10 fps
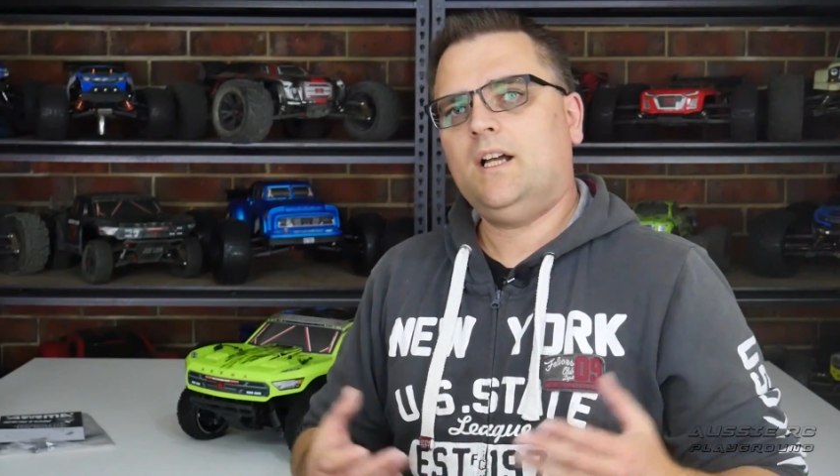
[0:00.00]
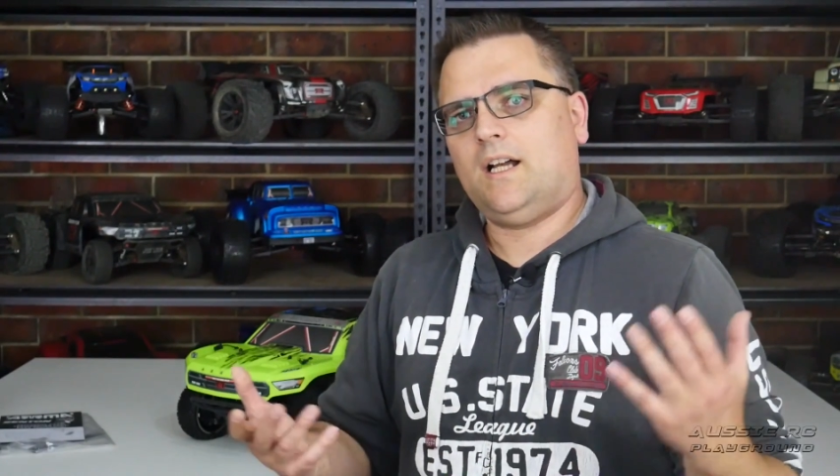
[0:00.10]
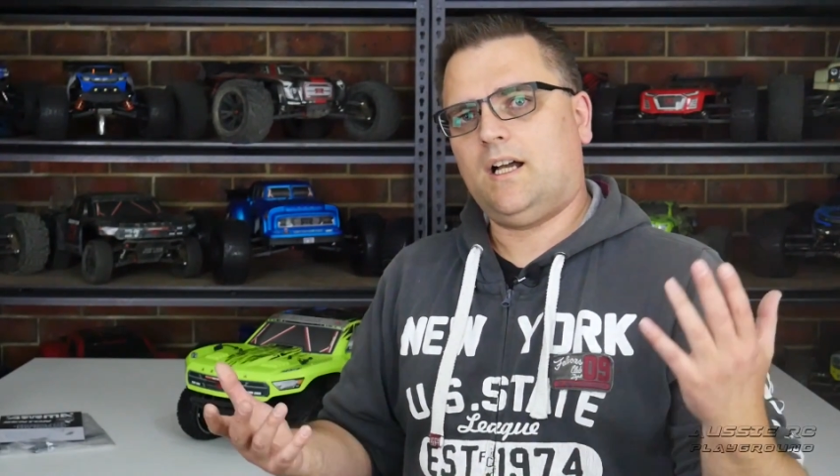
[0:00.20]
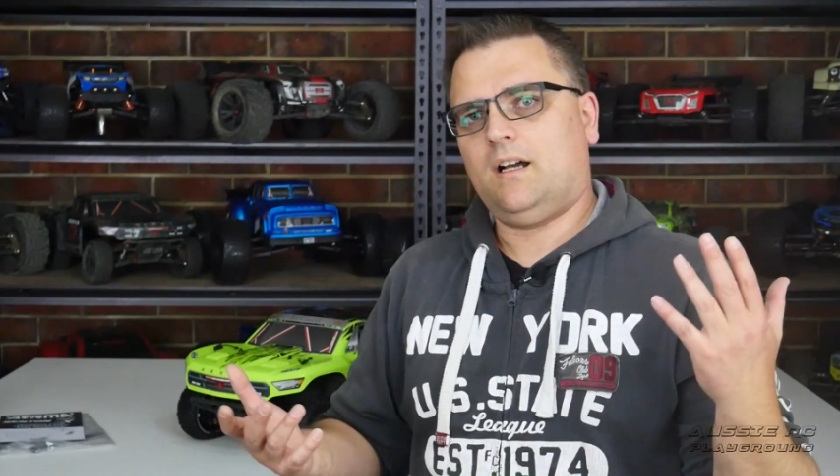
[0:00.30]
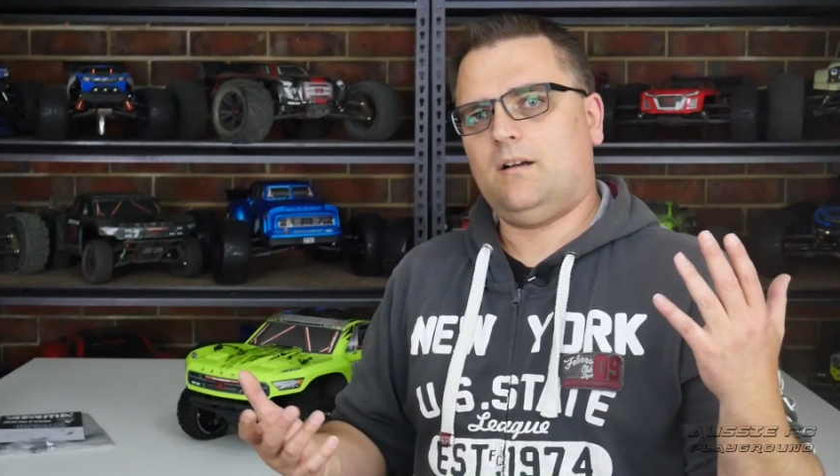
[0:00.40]

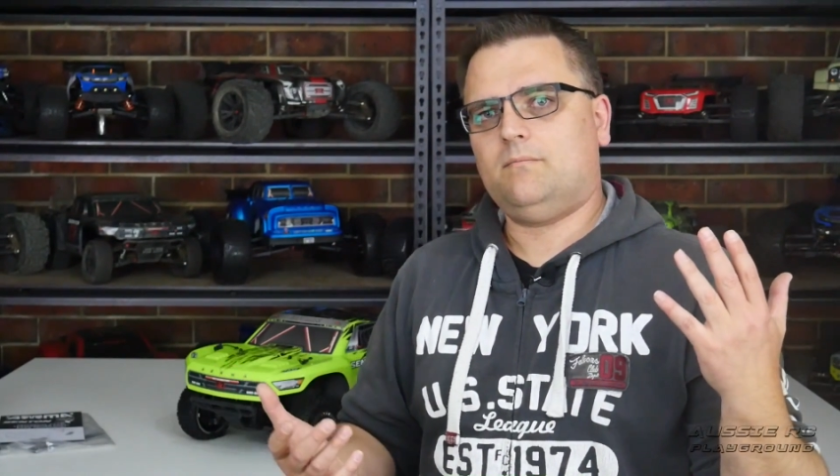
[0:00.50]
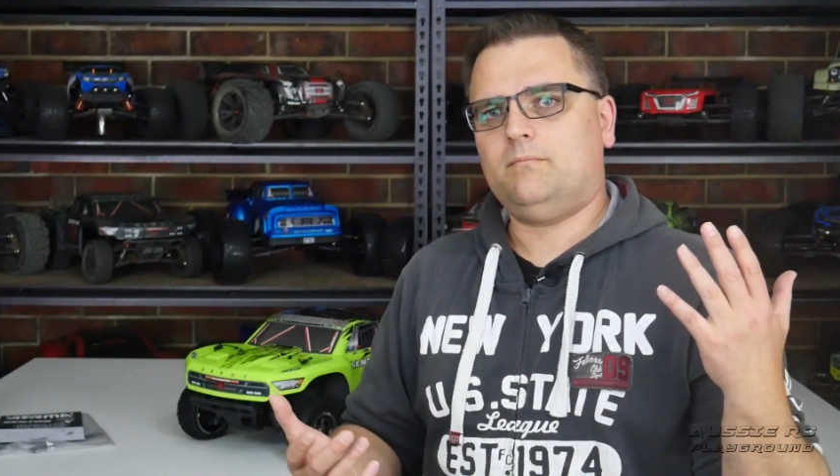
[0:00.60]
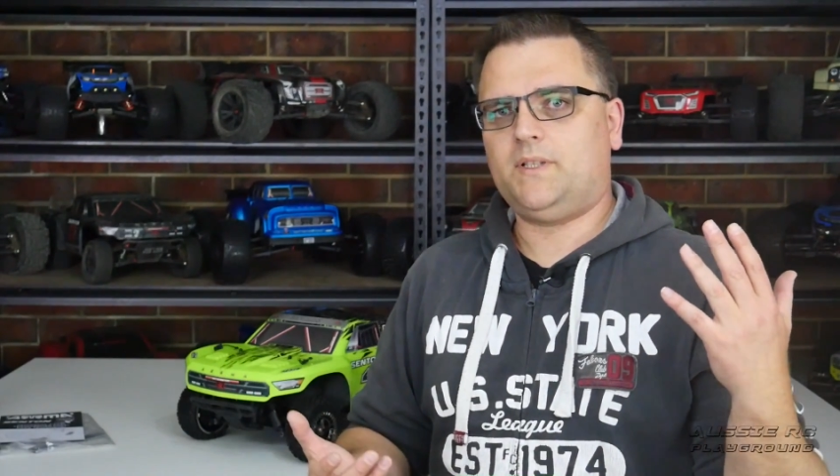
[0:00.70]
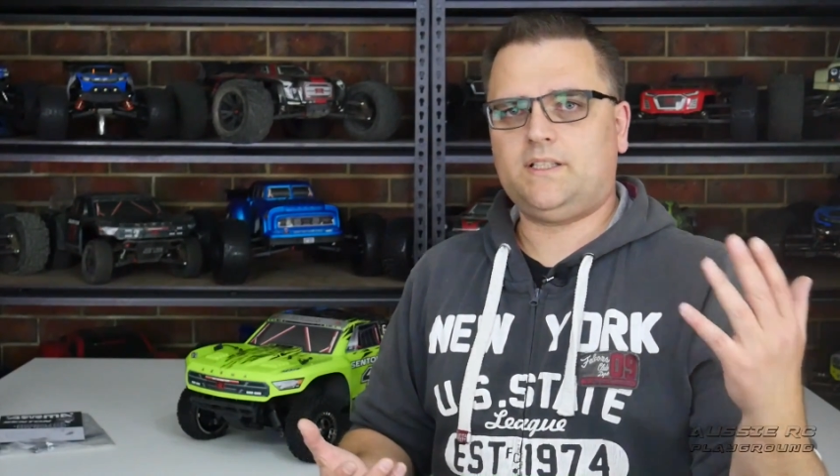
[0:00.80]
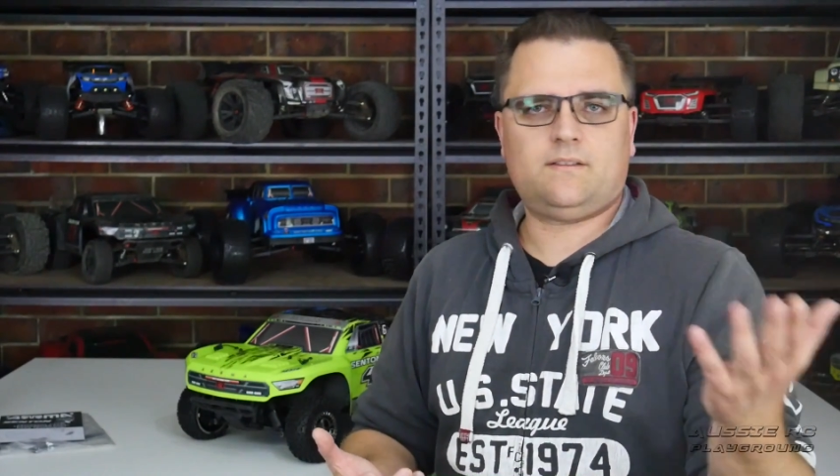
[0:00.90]

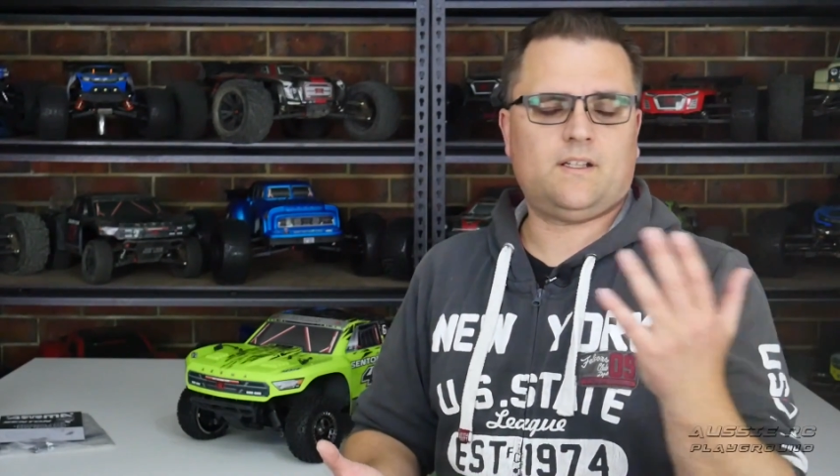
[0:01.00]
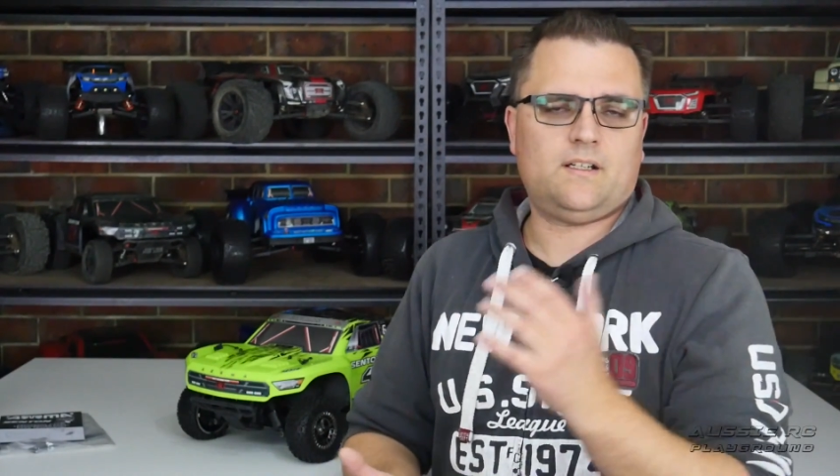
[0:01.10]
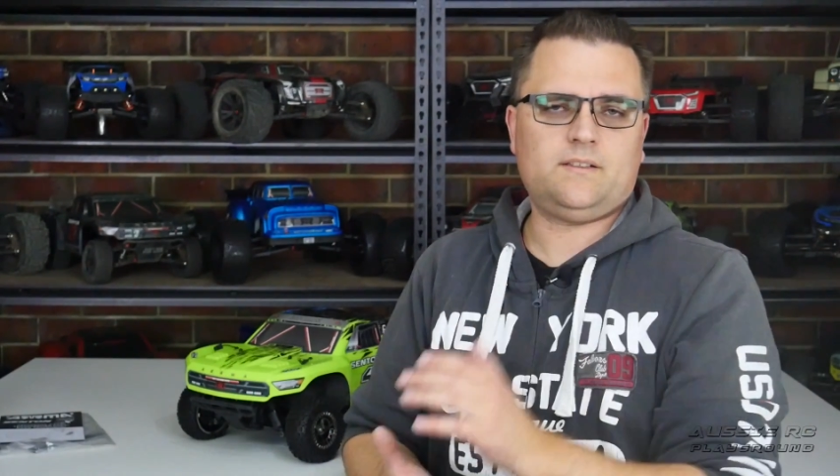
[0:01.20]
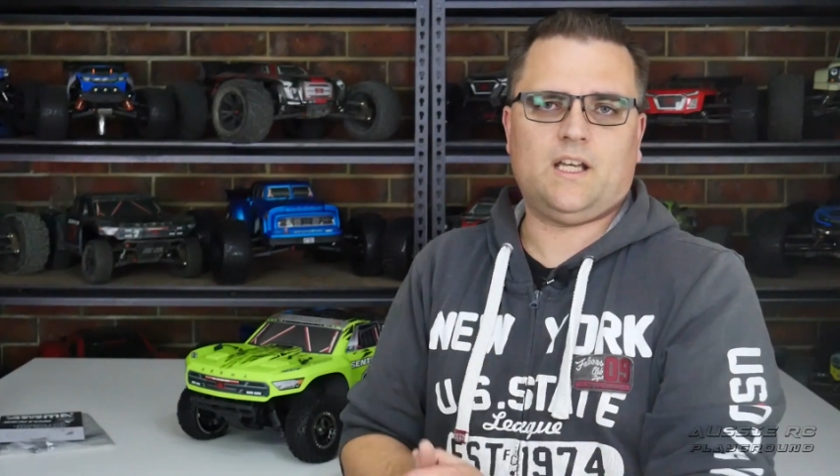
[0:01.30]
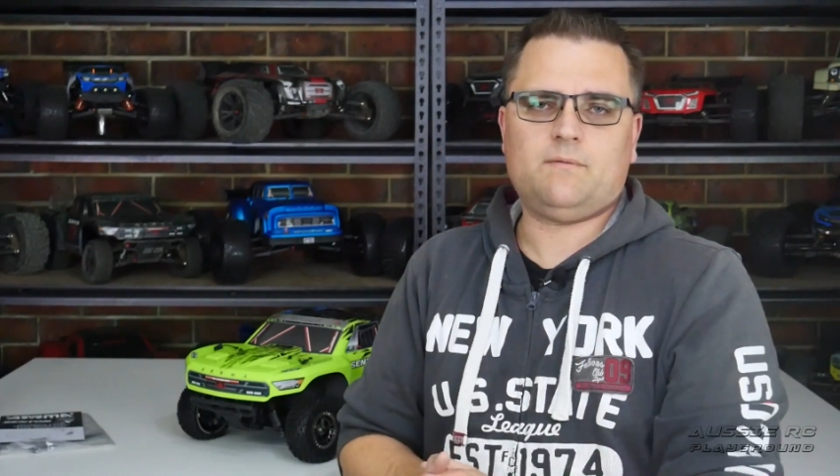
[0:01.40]

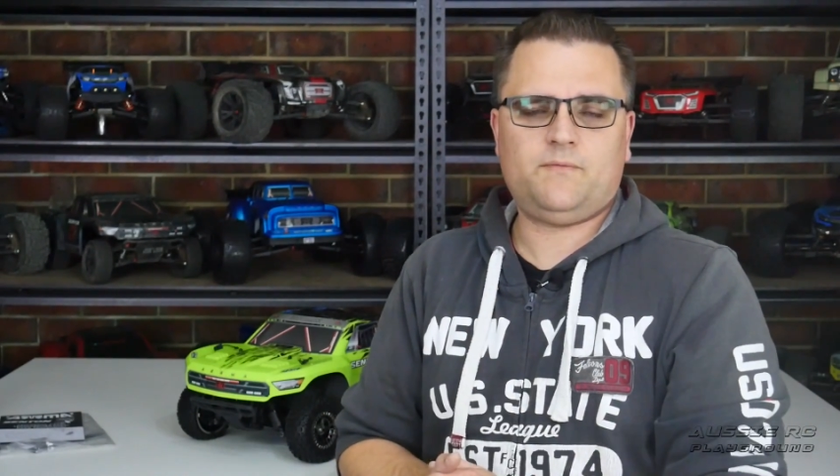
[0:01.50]
Yeah,